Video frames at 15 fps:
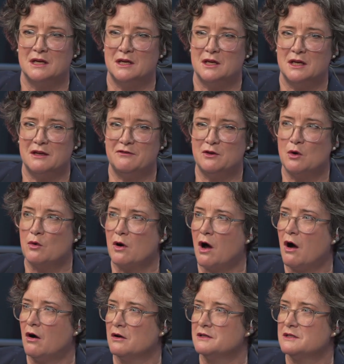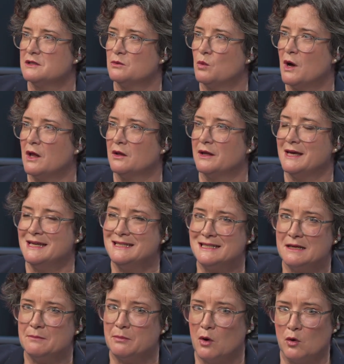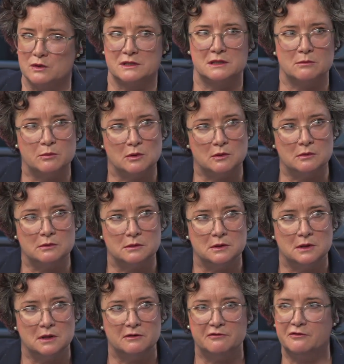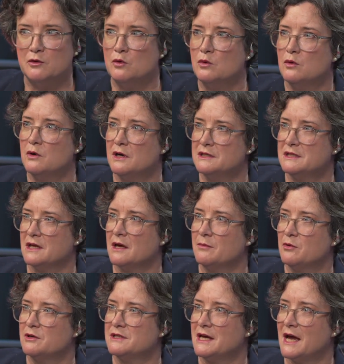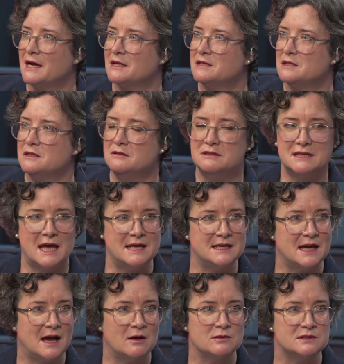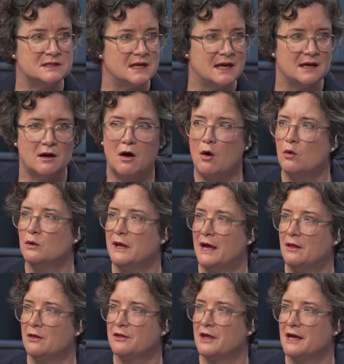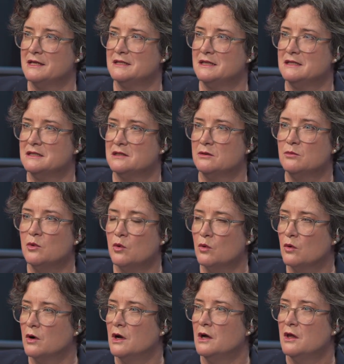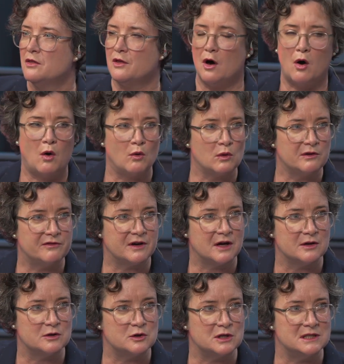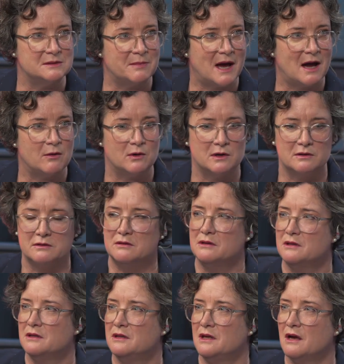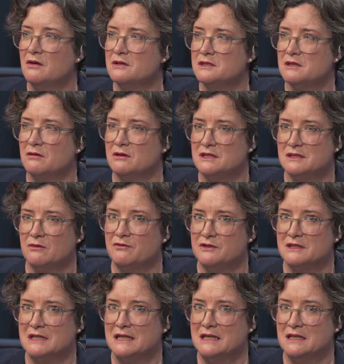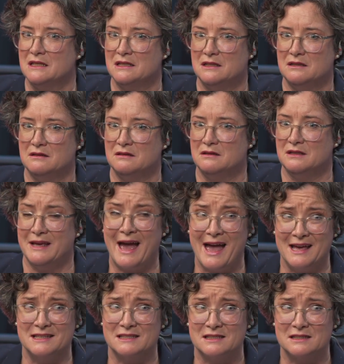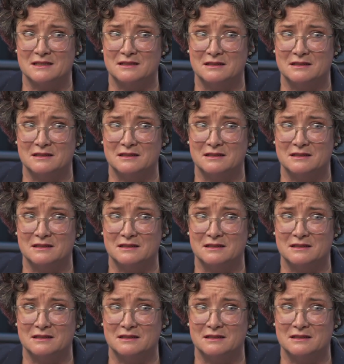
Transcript: if you're asked, well, is it possible for a cyber attack to take out, say, a whole healthcare system or the whole of a country's power? The answer is obviously yes,